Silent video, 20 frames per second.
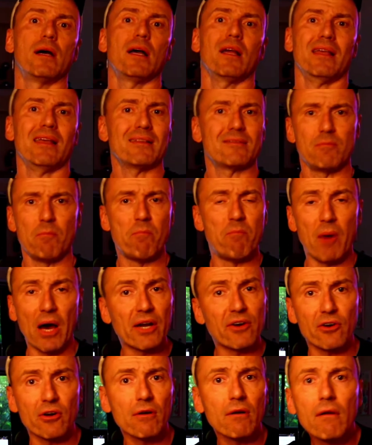guess
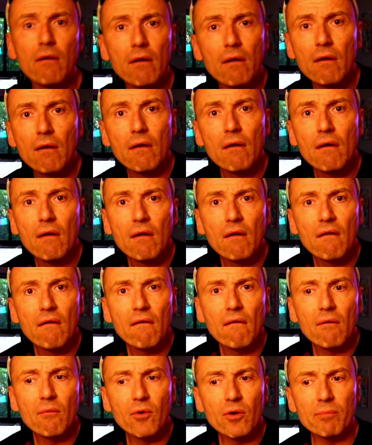butter
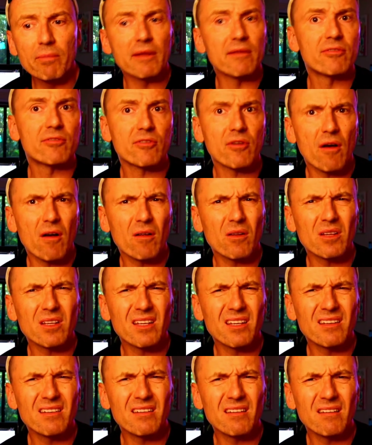would be
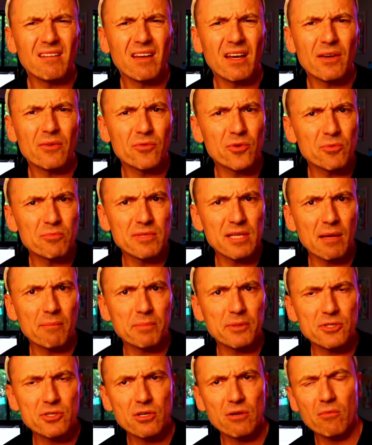solid at room
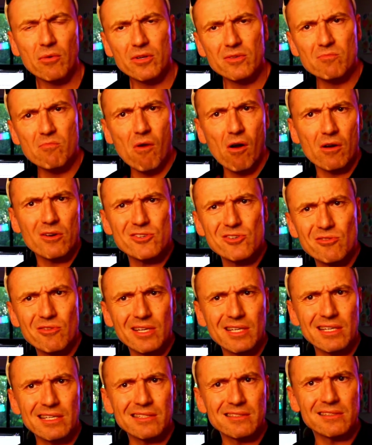temperature, whereas
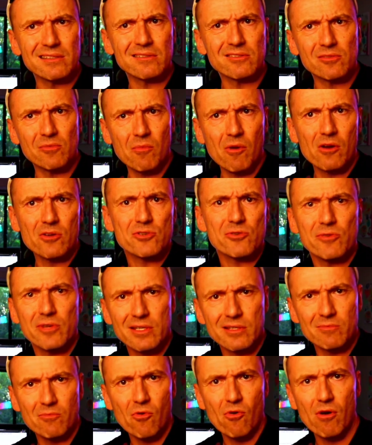margarine isn't. So margarine
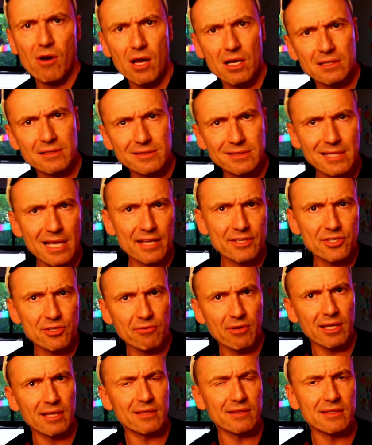is more
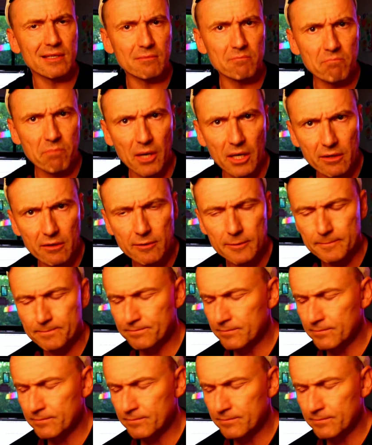unsaturated than butter.